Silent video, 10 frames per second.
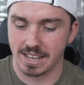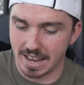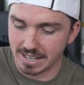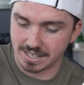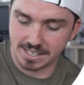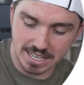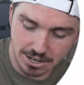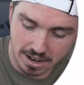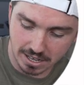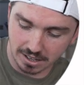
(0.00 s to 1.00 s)
and C
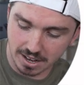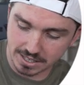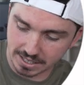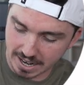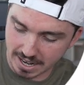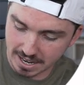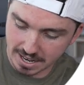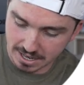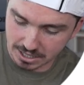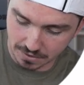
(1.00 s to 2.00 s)
grade clients. Okay,
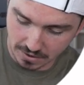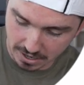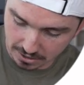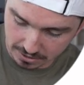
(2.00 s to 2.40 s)
so you've kind of got